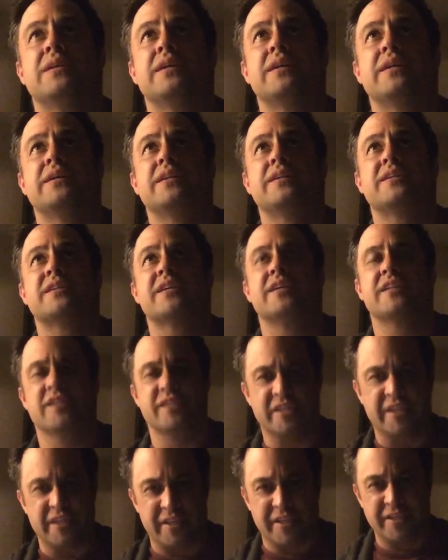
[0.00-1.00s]
doesn't
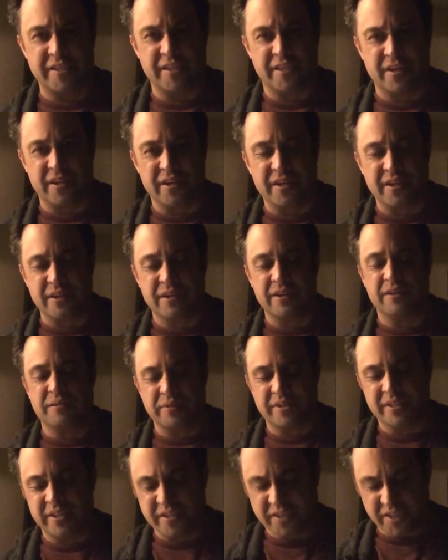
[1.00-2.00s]
get any easier.
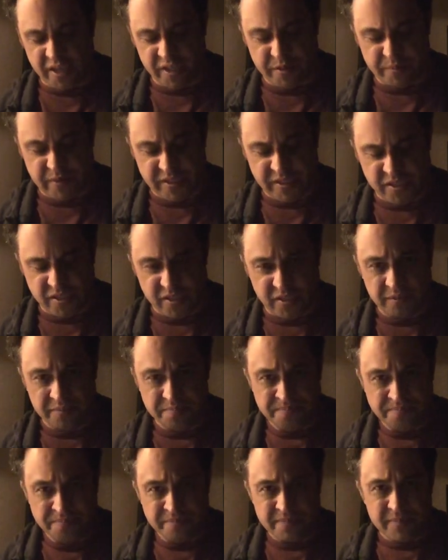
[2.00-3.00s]
When talking to my sister,
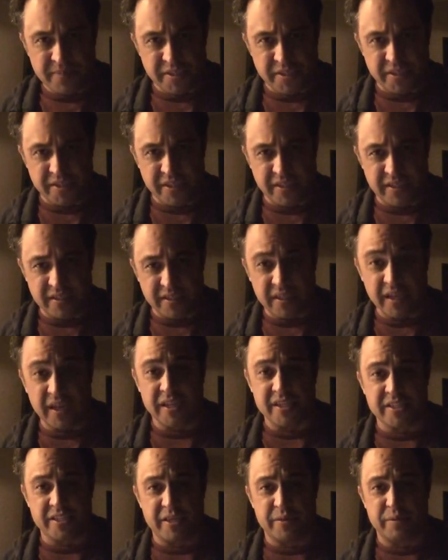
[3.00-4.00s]
she said,
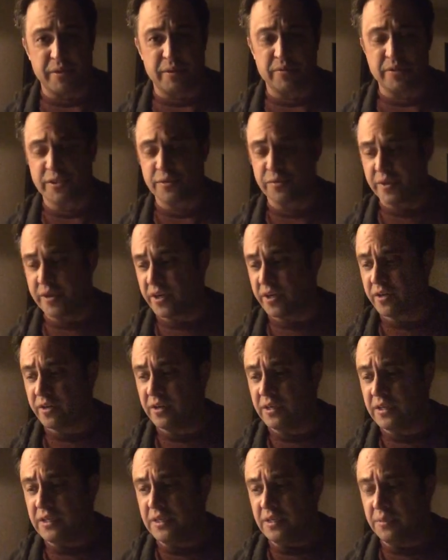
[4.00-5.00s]
"Gosh, Jamie, I wish you were here,
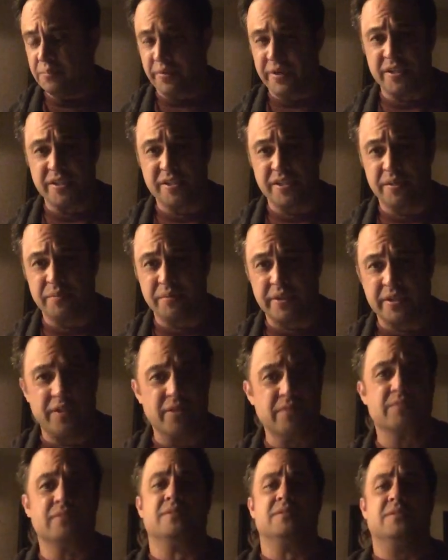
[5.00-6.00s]
because
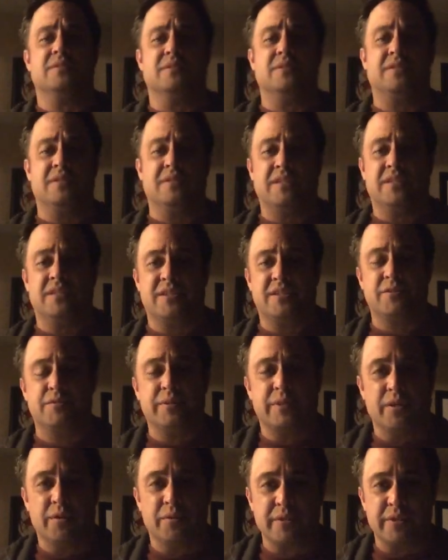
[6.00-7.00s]
you
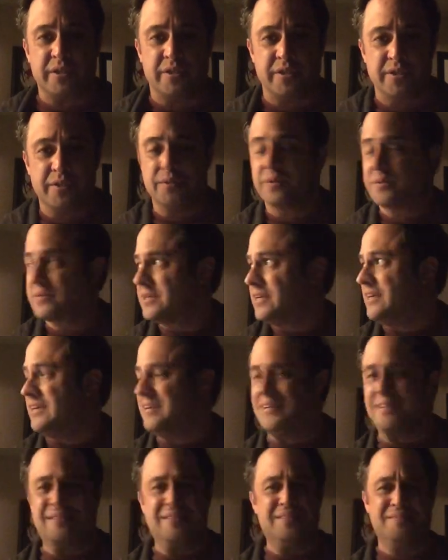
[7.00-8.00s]
would know what to do."
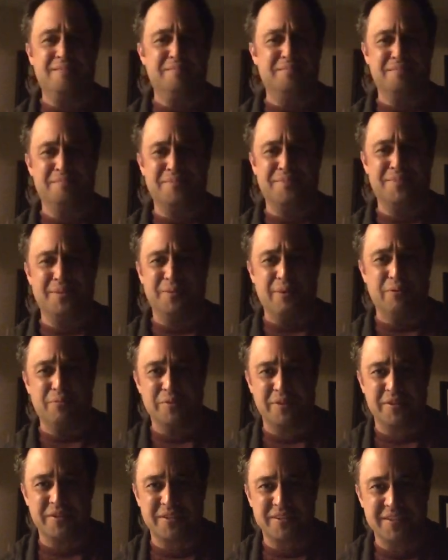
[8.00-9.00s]
No, I
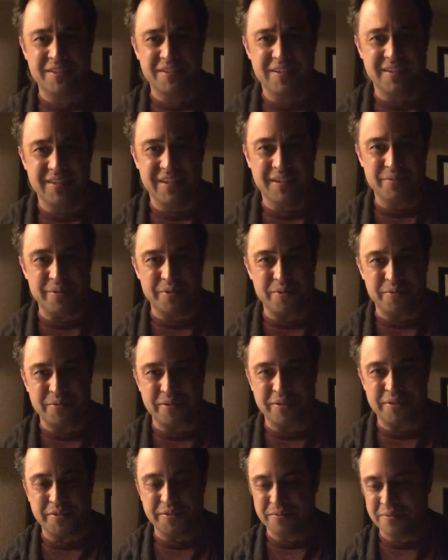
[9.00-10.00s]
wouldn't. I wouldn't know what
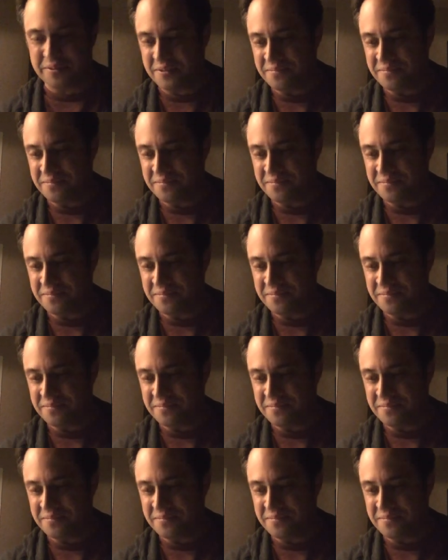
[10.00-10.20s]
to do.